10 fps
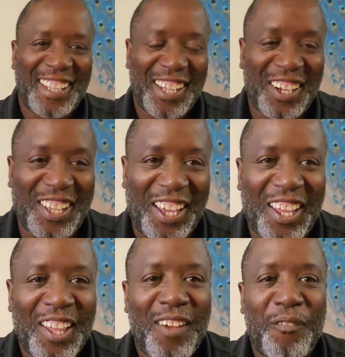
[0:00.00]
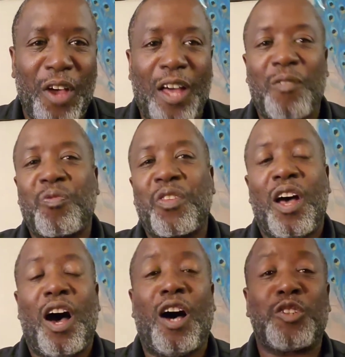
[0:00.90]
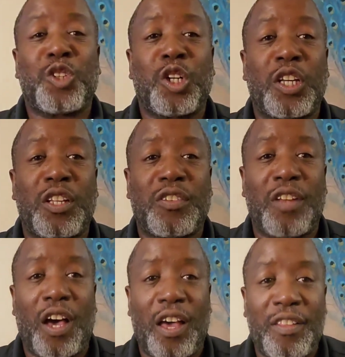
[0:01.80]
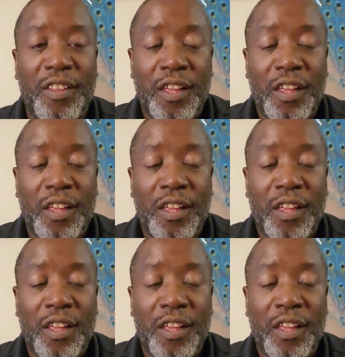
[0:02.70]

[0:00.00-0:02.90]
Okay, but all joking aside,